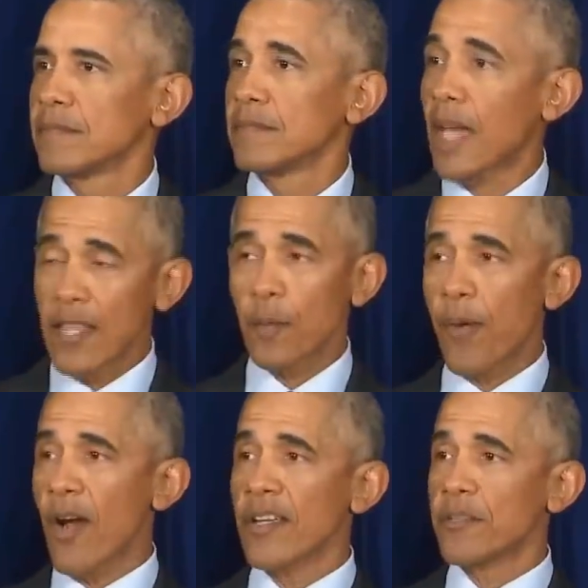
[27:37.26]
Neither
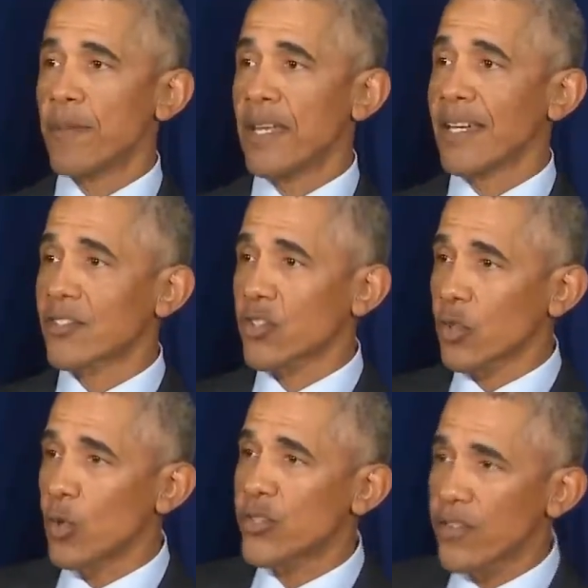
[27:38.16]
party has been
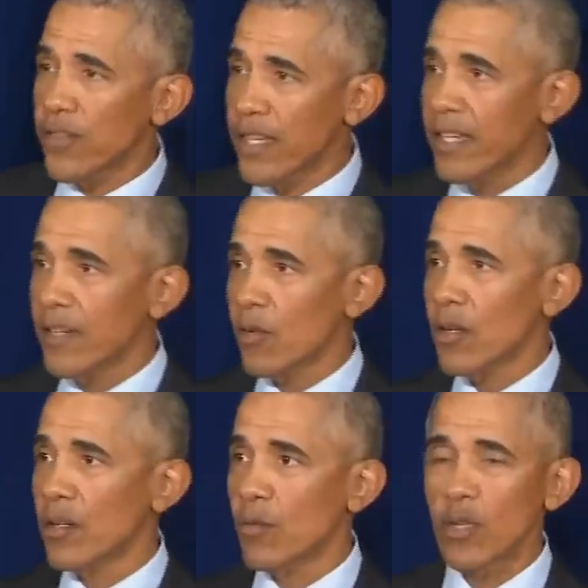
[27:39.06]
exclusively
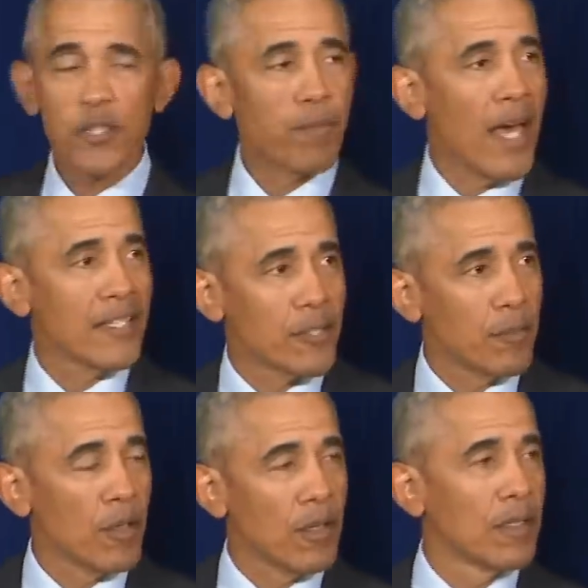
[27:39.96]

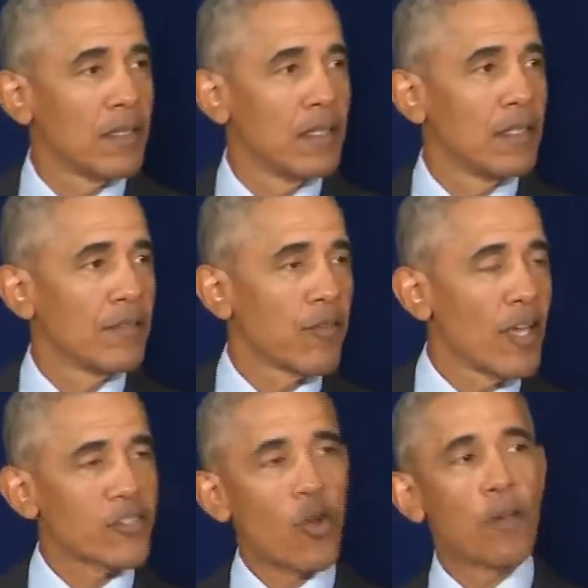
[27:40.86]
responsible for
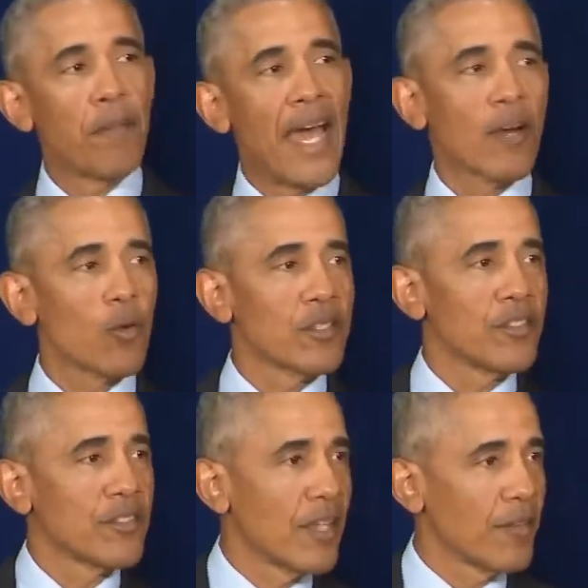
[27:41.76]
us going backwards
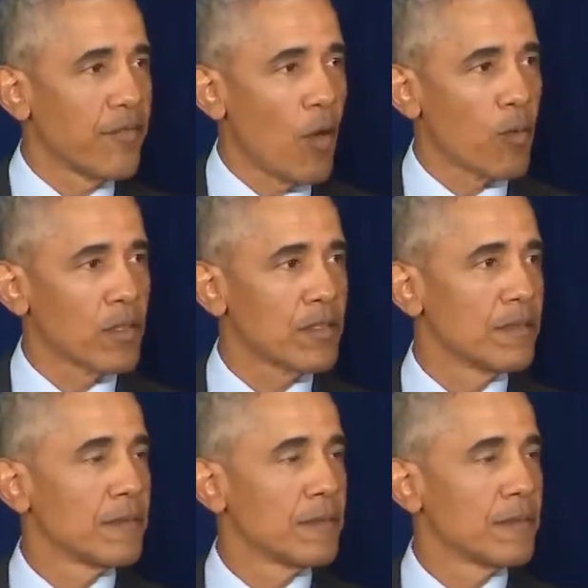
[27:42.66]
instead of forwards.